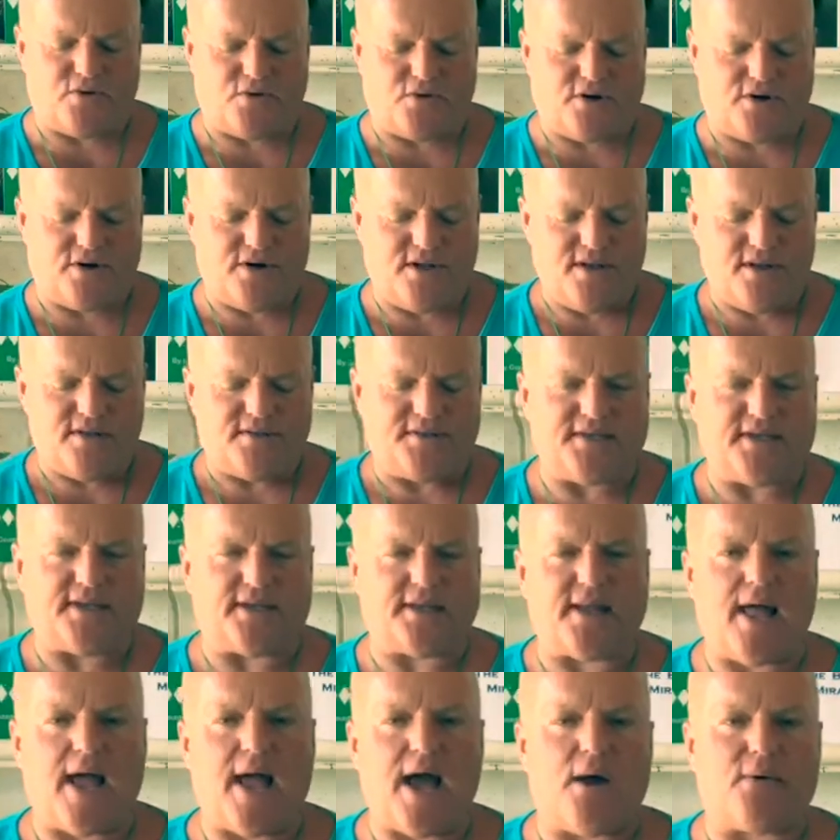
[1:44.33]
or the
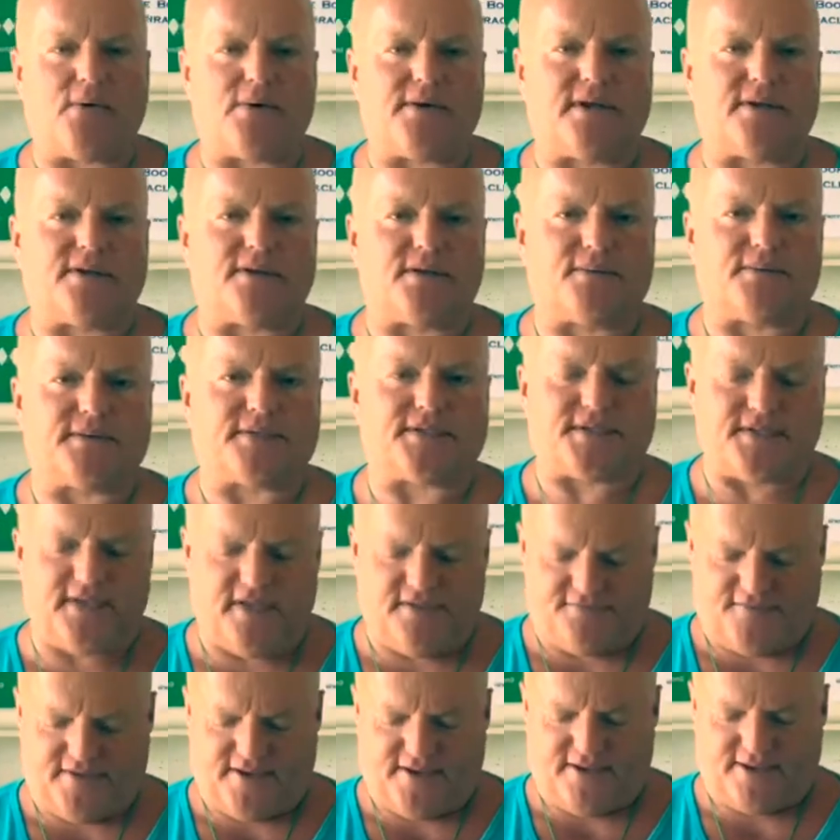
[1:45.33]
allowing, the
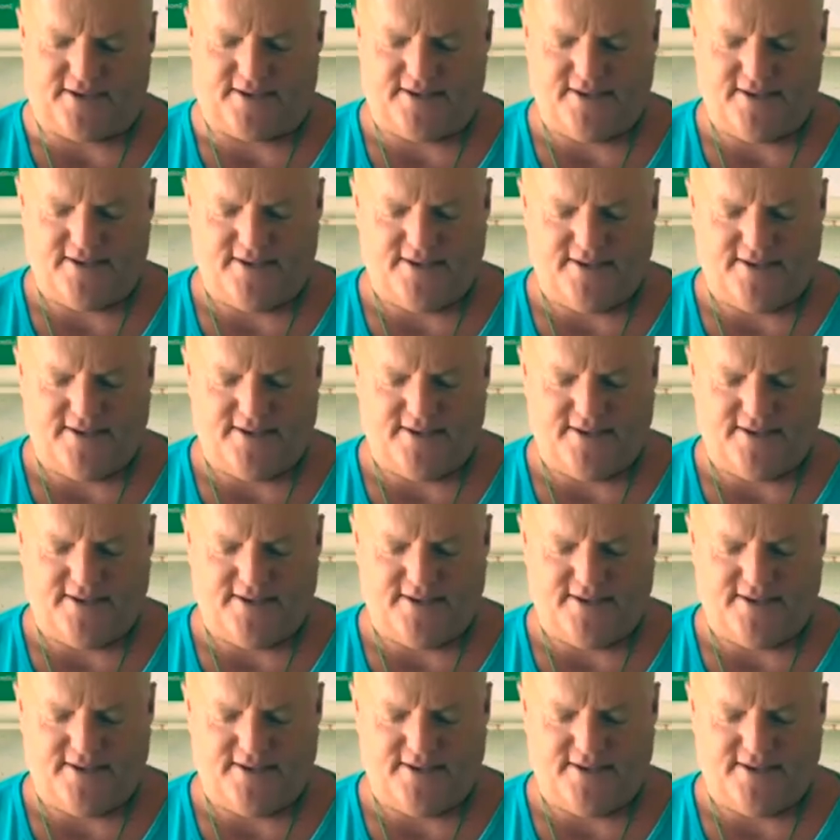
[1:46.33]
receiving